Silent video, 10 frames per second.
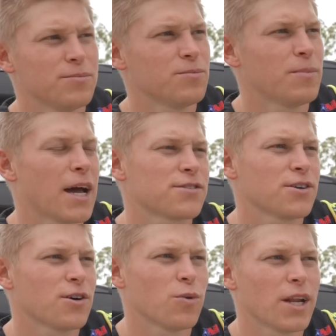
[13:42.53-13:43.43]
Maxed
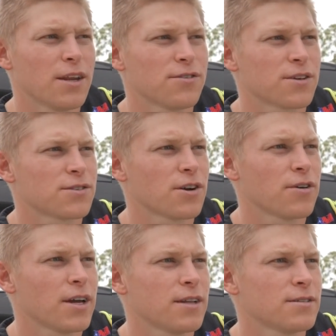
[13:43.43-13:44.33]
out at 186 heart
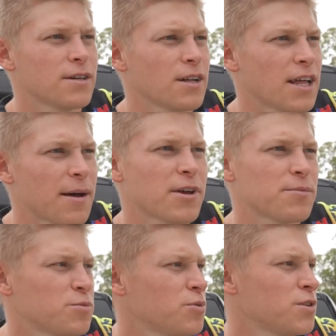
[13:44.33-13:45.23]
rate. Lap
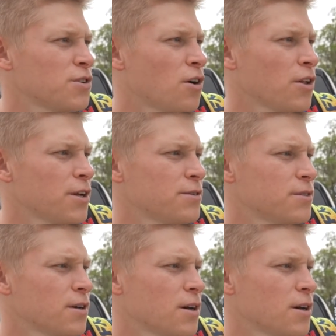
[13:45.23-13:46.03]
times are pretty solid.